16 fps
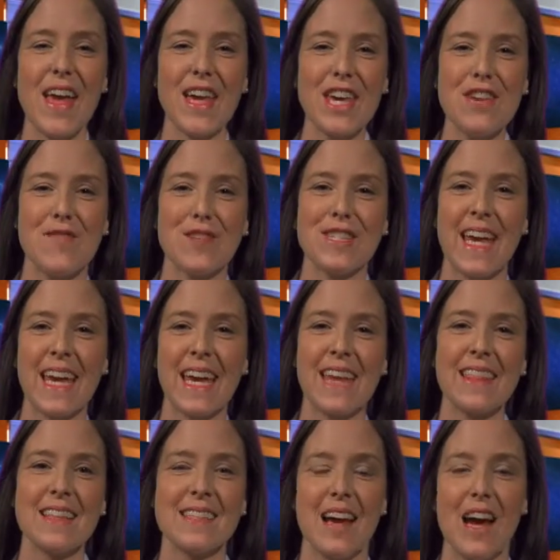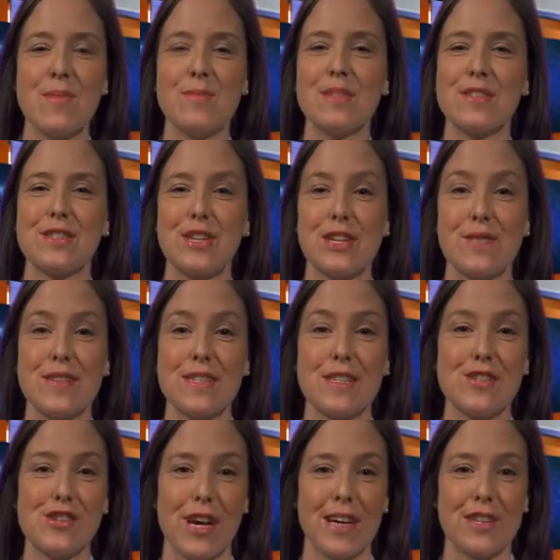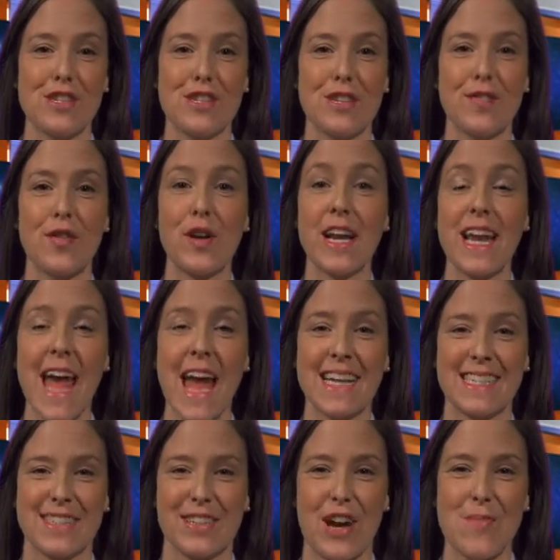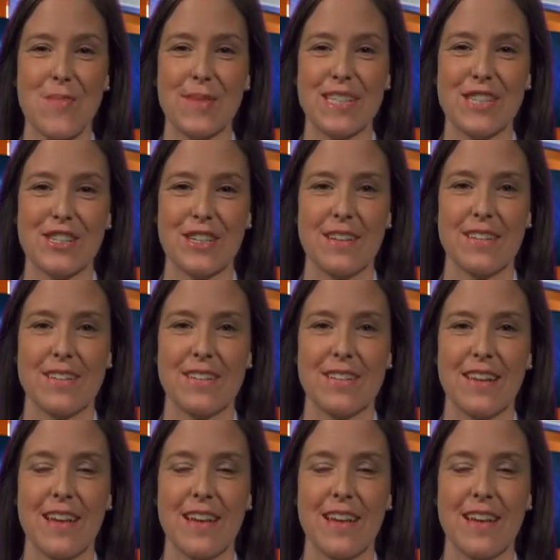Thank you for taking the time to serve as a judge for an Enactus competition.